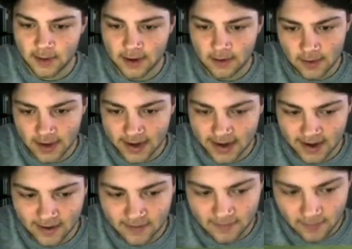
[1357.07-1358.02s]
We got
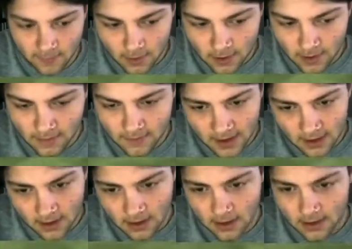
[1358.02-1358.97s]
enough wood of it
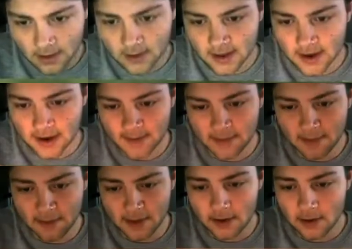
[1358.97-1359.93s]
to sneak it up the
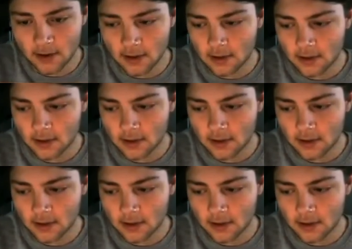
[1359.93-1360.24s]
middle.